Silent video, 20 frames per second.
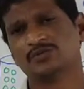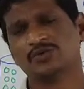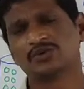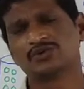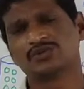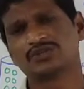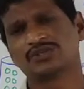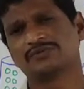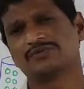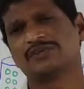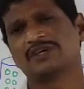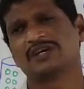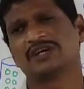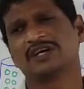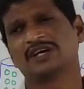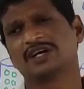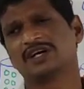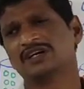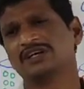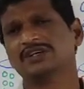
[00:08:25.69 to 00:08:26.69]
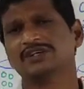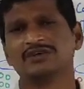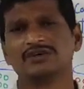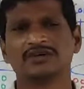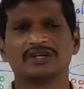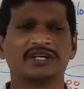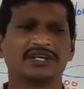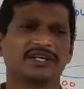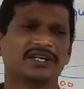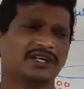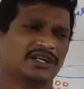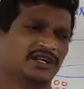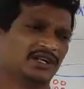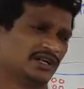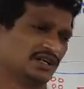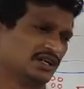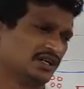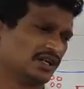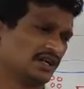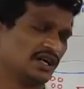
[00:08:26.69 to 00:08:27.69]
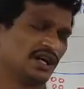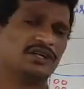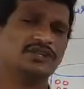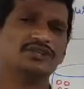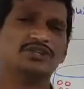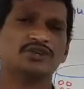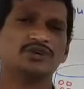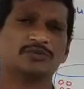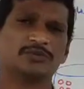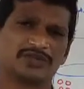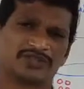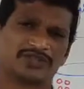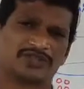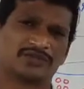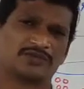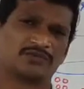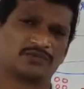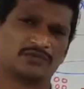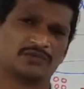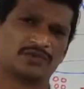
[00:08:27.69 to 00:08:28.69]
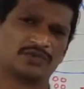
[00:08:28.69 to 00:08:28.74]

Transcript: most of the consumers,